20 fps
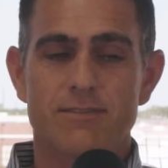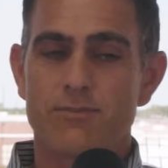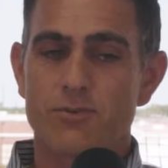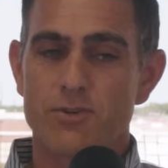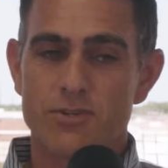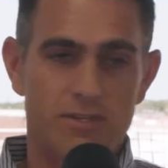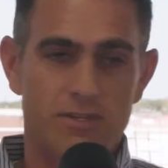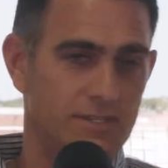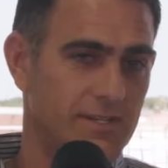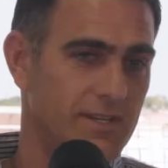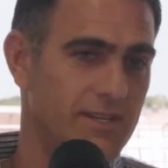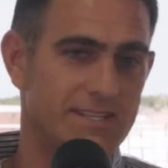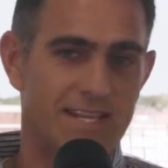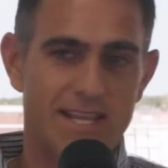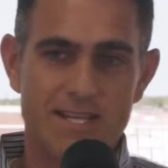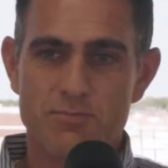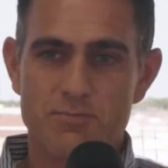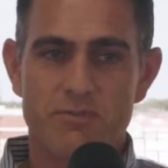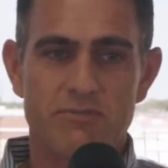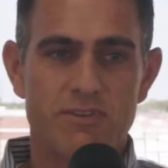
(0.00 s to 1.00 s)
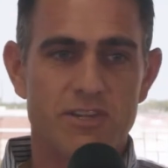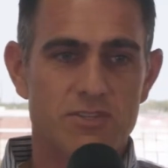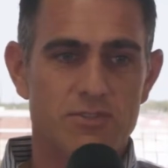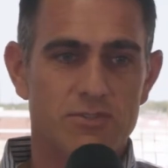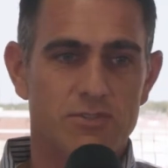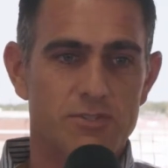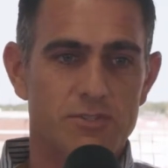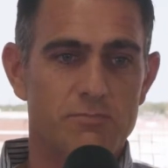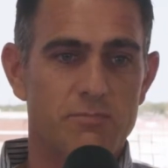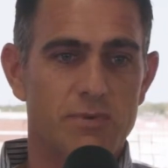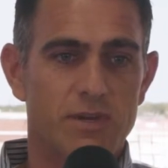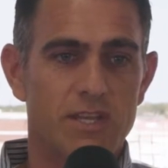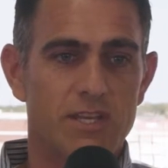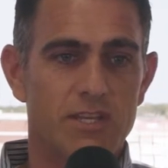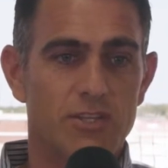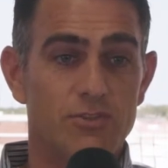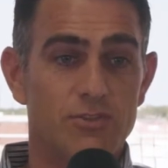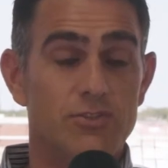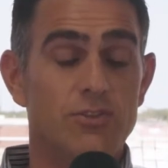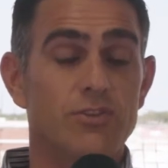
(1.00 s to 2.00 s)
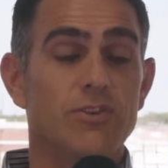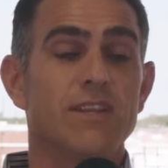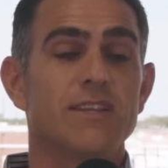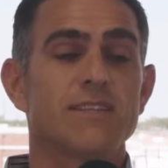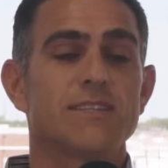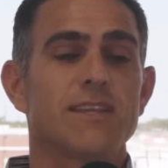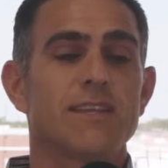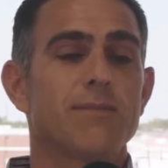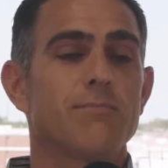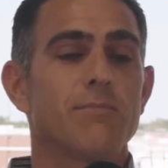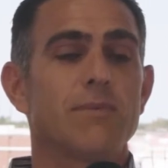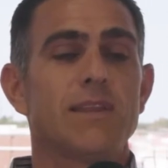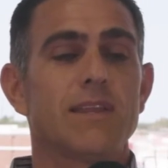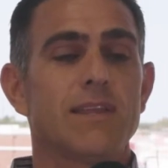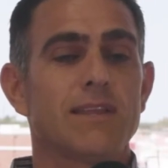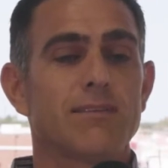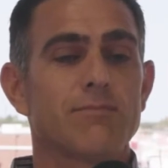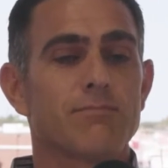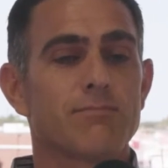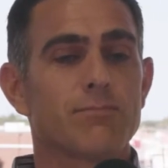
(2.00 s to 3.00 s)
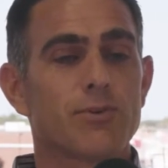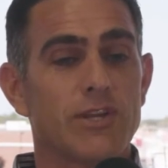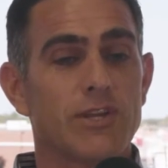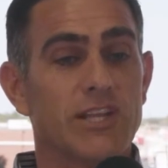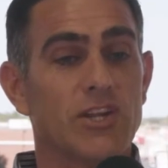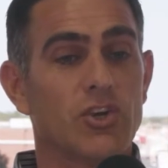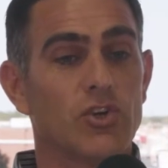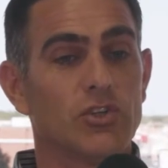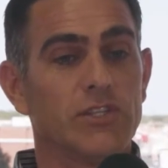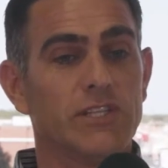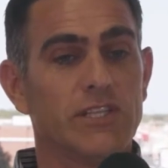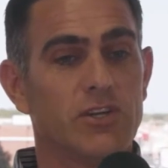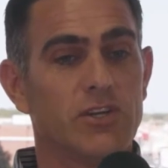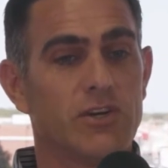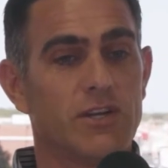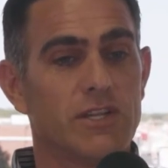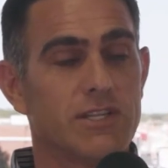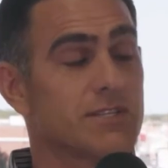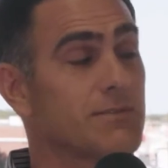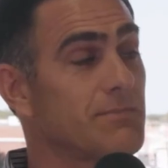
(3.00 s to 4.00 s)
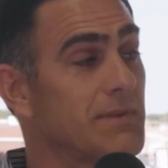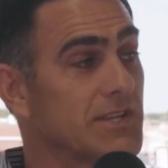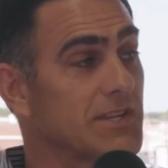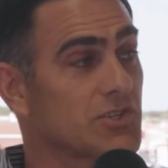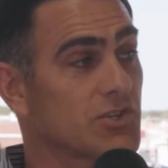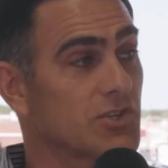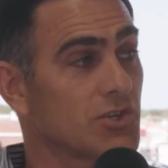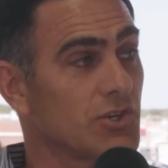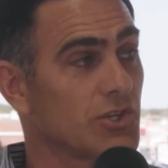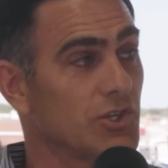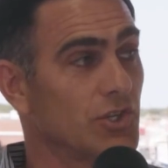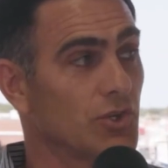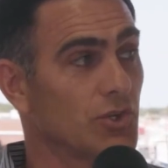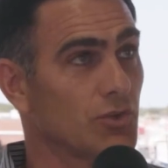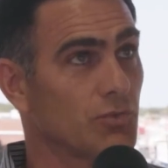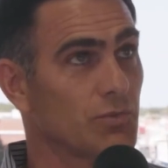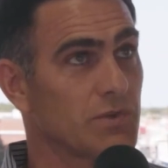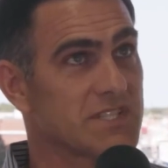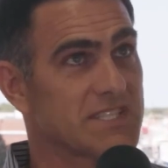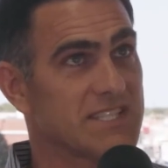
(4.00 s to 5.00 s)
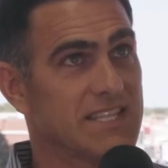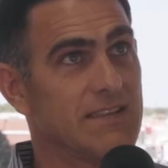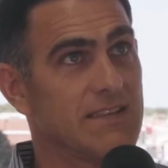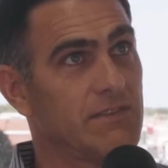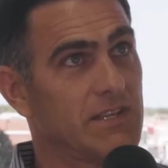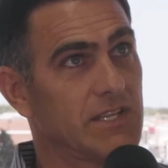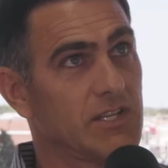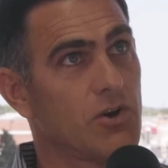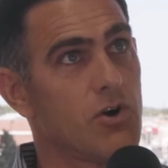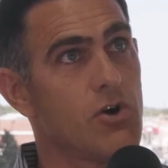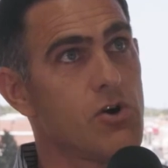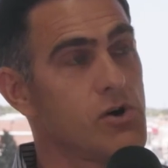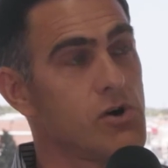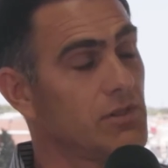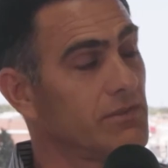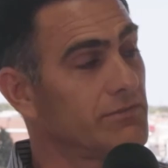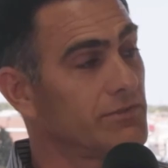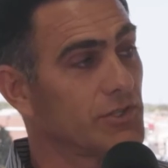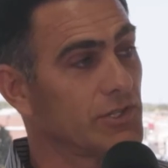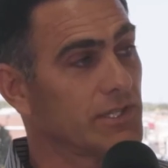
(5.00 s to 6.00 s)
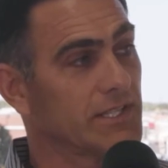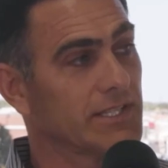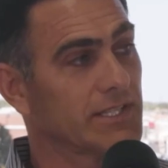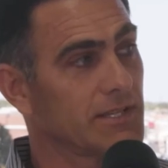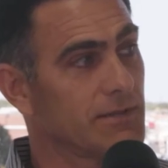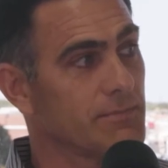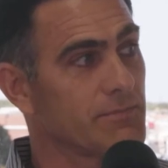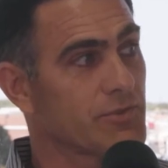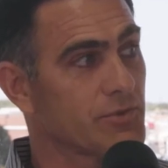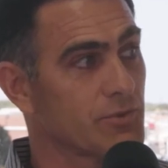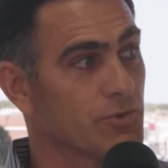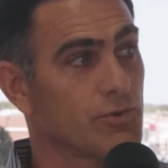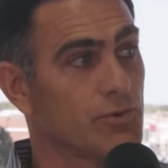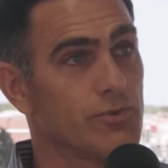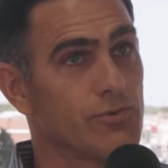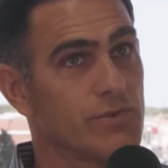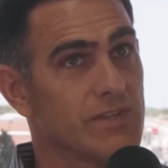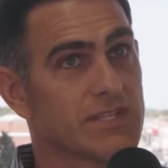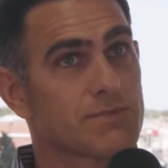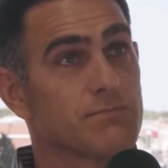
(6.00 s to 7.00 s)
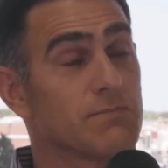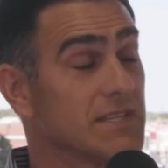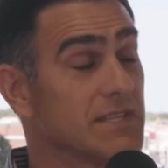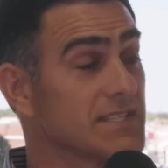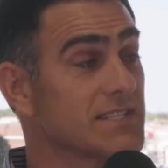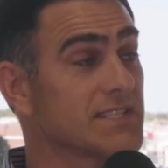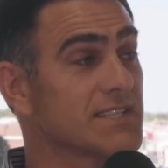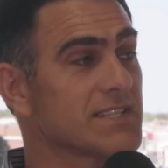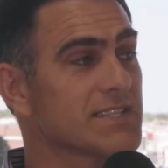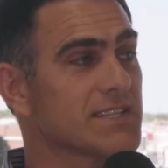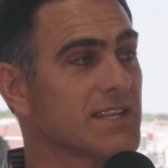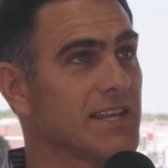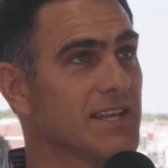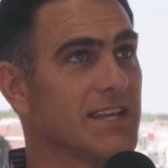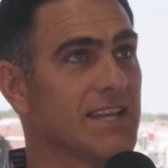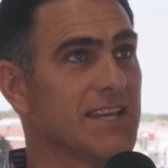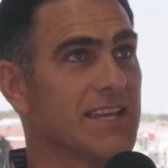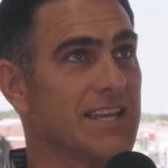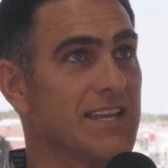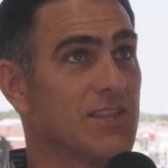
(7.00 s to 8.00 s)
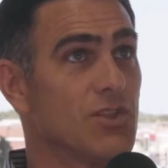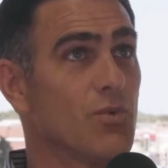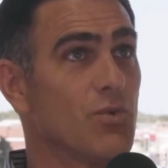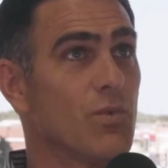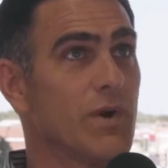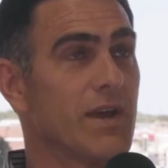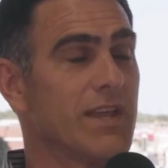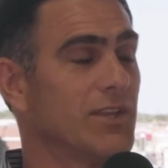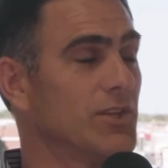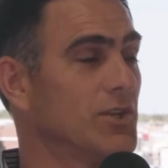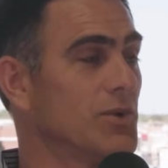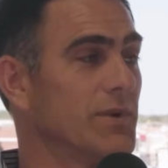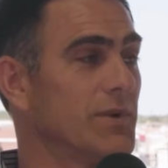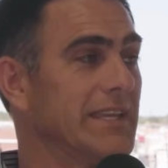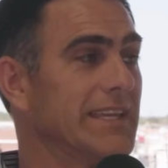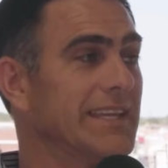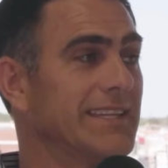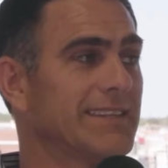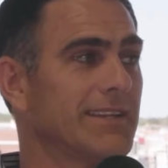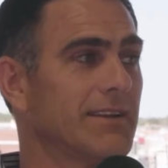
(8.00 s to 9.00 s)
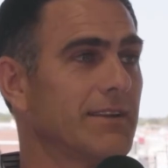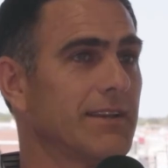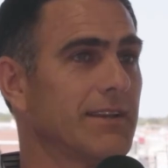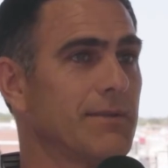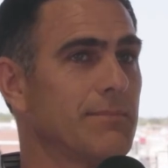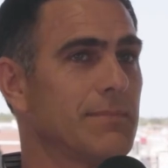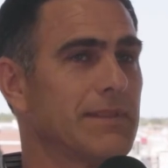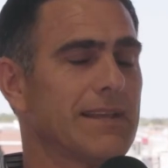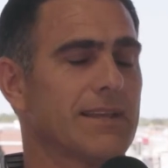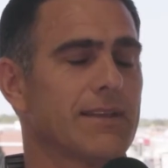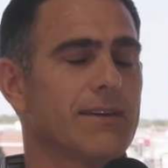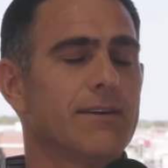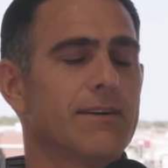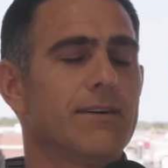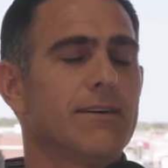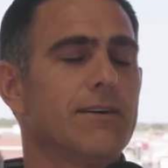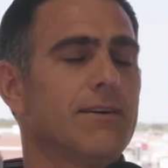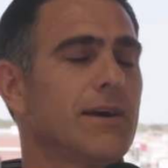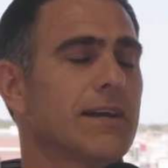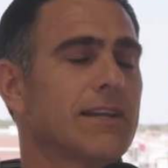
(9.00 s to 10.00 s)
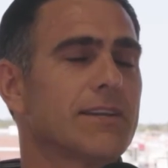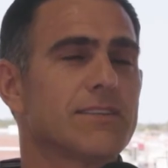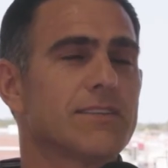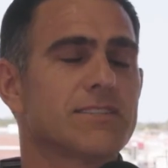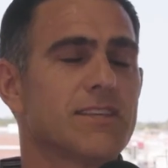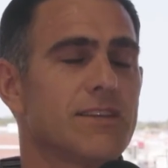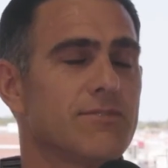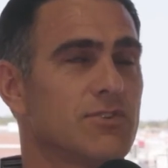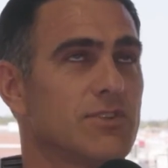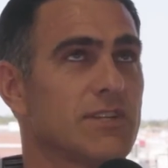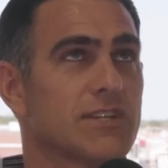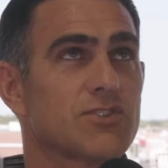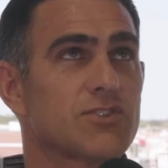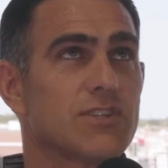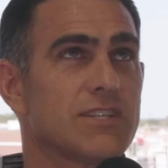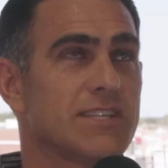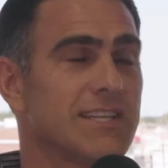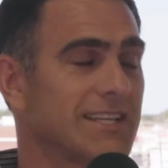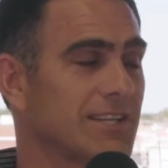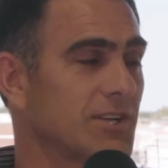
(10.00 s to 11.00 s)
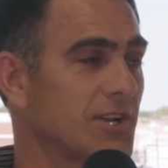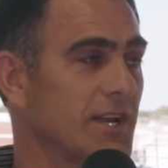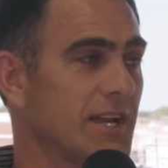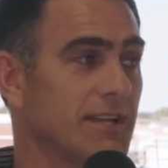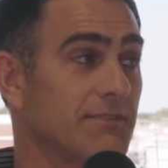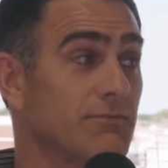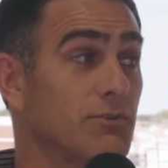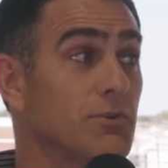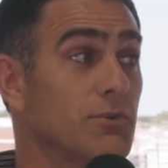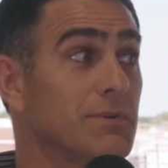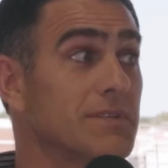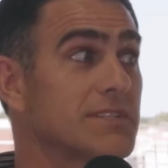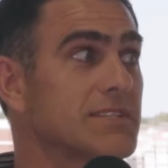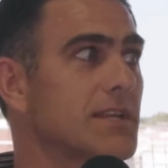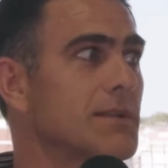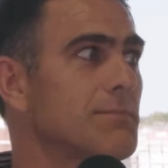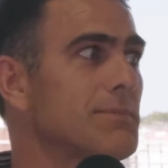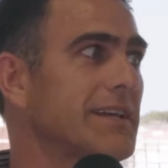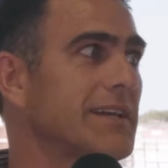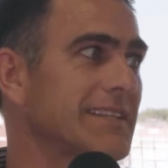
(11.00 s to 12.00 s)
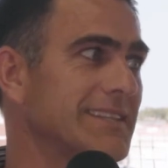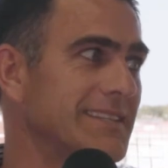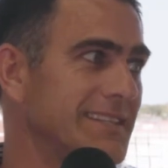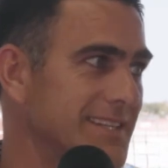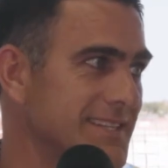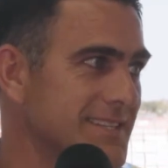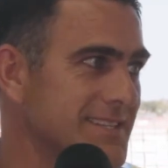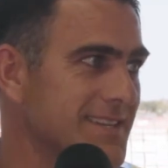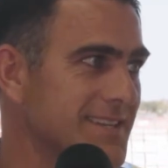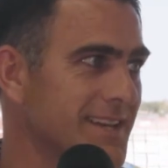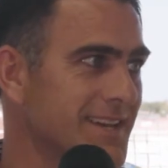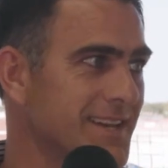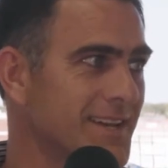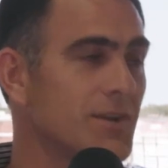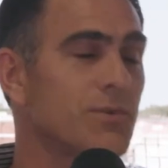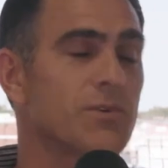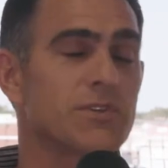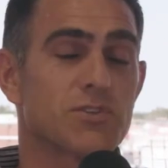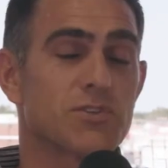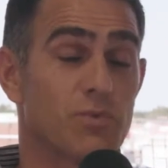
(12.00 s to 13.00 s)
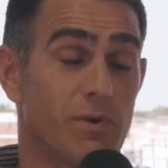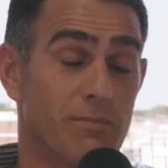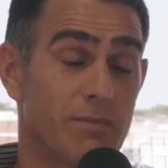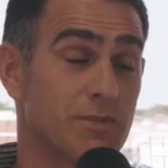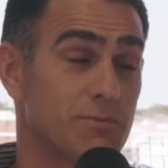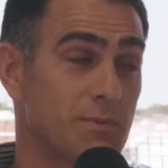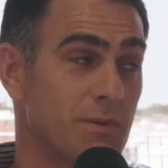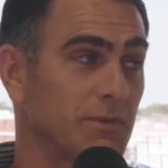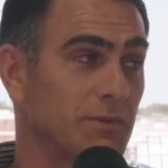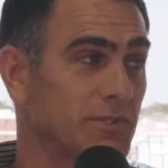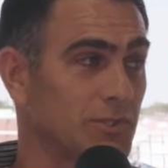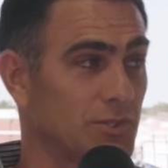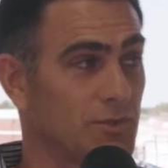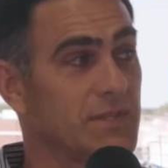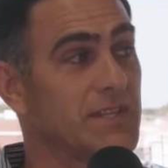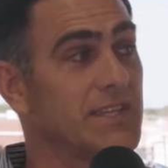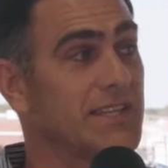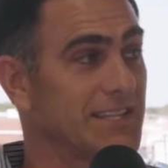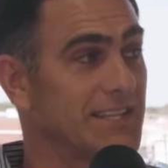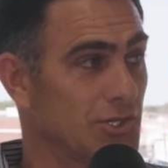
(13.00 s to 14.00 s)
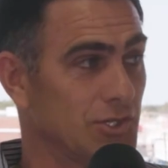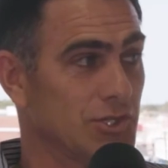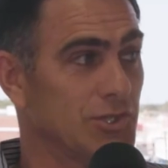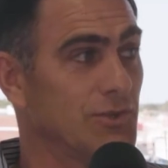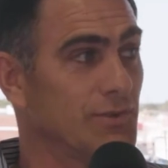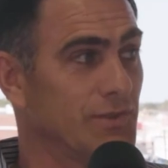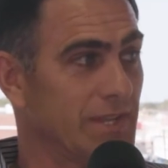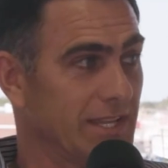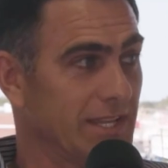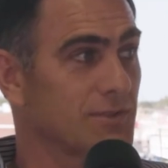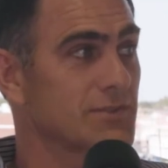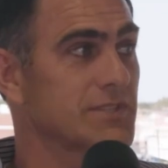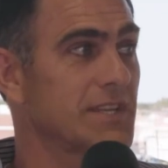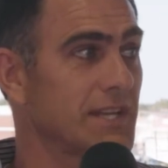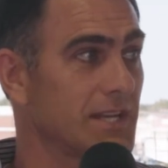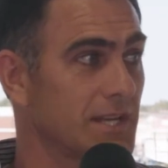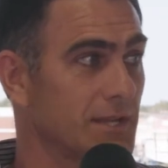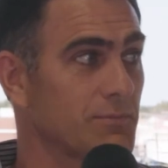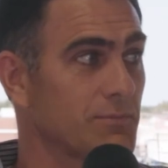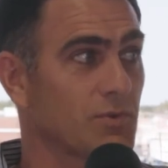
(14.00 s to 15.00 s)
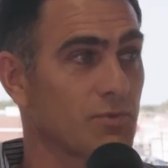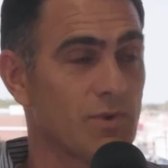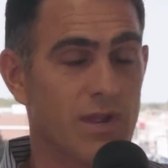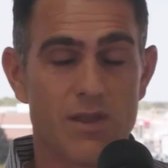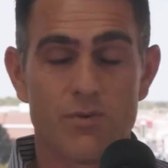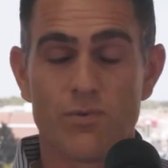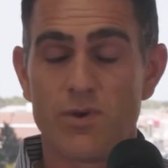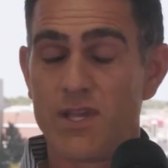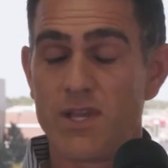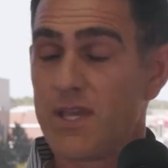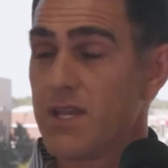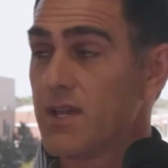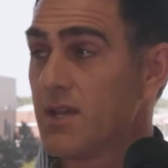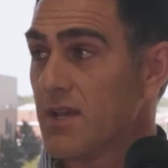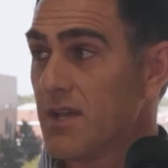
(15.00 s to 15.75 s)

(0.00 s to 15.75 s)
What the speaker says: We're certainly not tax professionals, but you do need to set a meeting pretty early on to make sure you're receiving all of your income through this business in the way. You don't want to get there and him be like, oh, I could have saved you an extra $10,000 if you would have been set up like this, which is what most people do. And then year two, they go set it up the right way.